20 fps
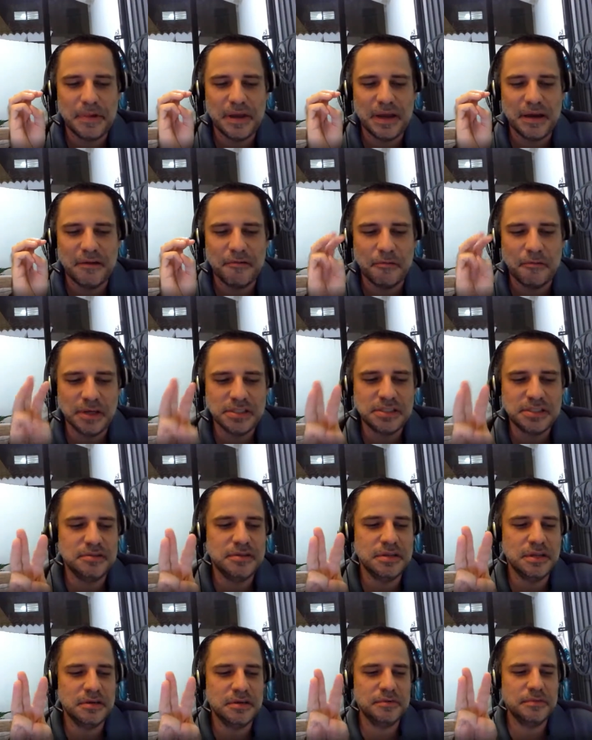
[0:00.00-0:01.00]
what you
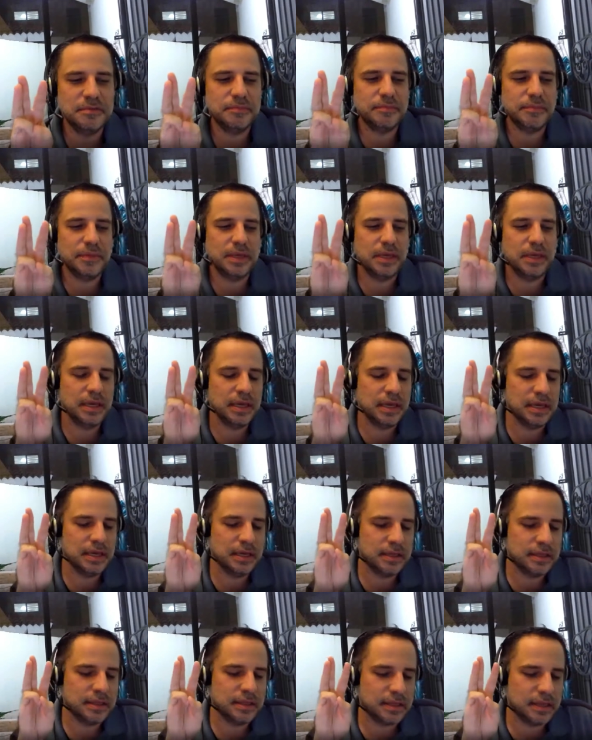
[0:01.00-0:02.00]
do
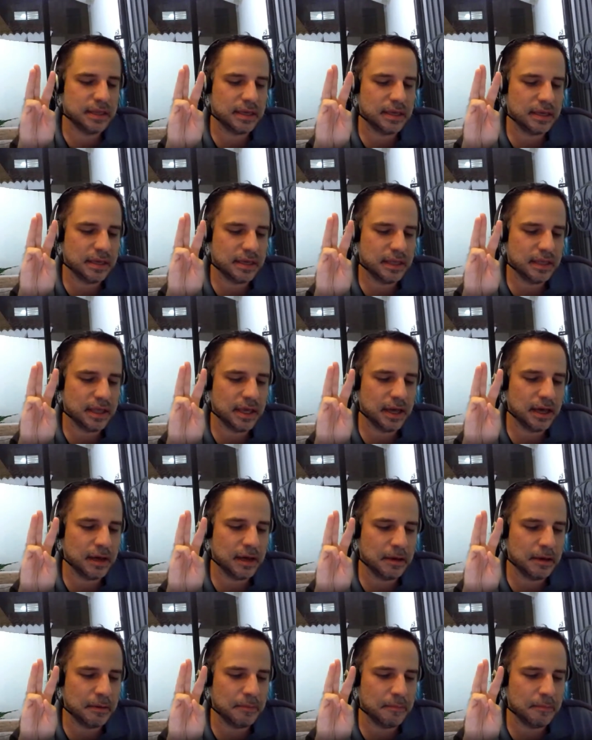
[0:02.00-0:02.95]
is, I